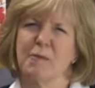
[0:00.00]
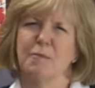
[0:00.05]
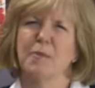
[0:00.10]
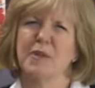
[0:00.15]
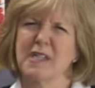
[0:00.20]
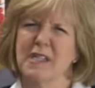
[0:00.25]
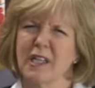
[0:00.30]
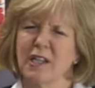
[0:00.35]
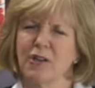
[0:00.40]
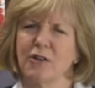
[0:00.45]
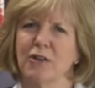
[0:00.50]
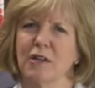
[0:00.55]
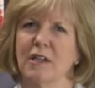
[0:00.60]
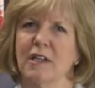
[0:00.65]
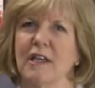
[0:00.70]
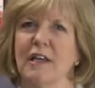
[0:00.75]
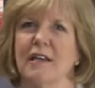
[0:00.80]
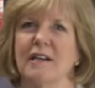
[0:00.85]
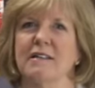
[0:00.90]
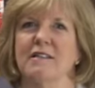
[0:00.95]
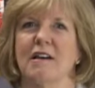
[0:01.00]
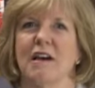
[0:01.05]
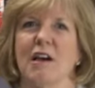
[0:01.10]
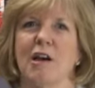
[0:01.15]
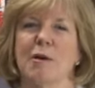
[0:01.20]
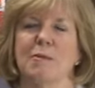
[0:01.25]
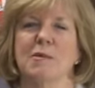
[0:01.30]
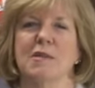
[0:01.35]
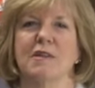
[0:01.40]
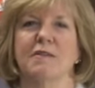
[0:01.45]
particularly in
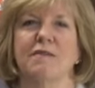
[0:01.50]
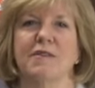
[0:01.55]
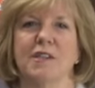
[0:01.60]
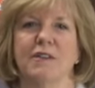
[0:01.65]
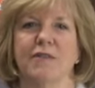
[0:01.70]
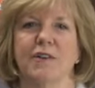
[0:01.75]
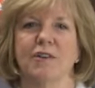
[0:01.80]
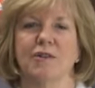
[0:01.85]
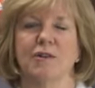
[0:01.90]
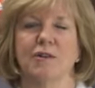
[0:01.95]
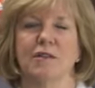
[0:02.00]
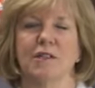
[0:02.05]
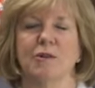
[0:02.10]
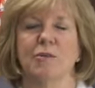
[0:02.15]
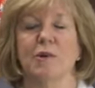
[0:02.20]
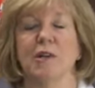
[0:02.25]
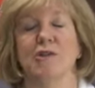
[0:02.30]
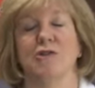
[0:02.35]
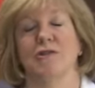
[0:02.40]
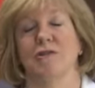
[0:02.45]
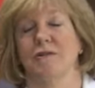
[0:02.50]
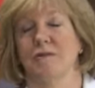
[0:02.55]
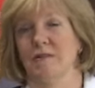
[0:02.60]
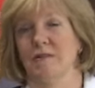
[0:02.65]
times of difficulty, which